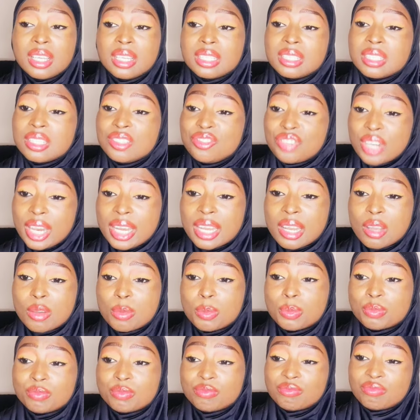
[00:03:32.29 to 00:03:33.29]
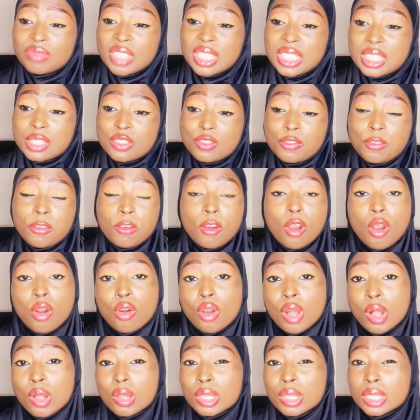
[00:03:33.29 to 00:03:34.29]
The dry down is
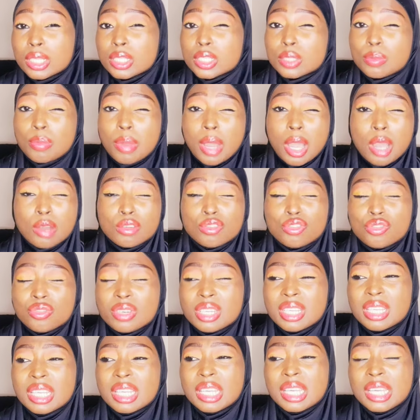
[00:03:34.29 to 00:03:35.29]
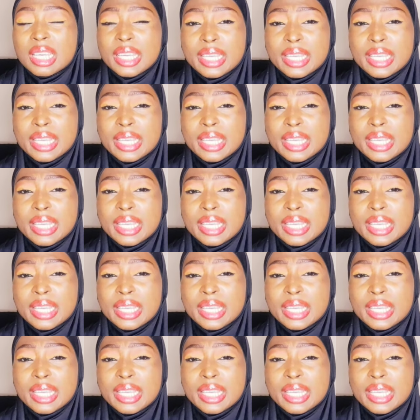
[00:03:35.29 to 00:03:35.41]
floral, it's powdery,